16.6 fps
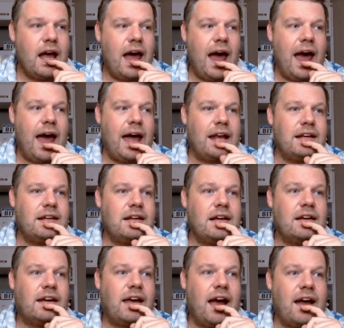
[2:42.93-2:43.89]
and
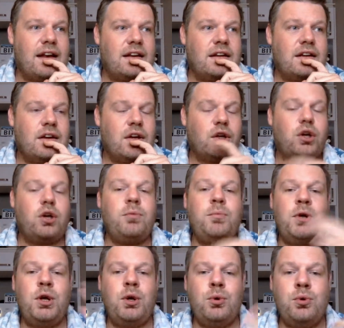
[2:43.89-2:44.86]
can
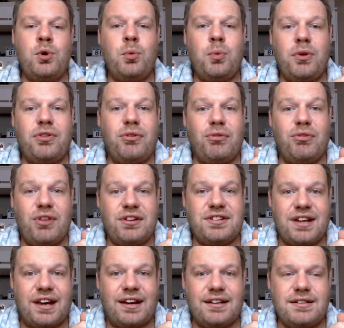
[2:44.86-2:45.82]
commune with the
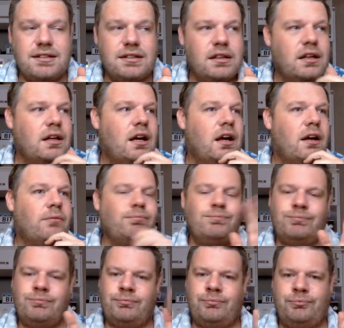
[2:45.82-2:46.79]
dead.
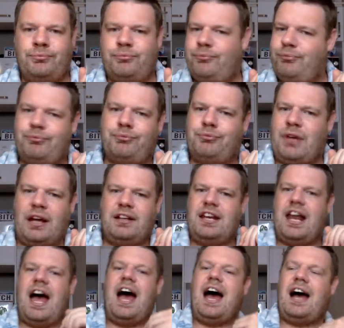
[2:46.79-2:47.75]

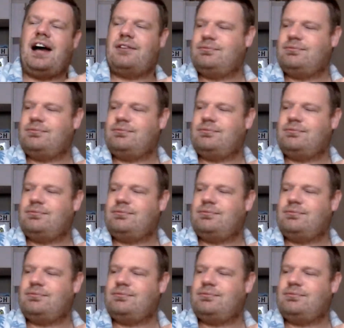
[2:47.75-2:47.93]
Nah.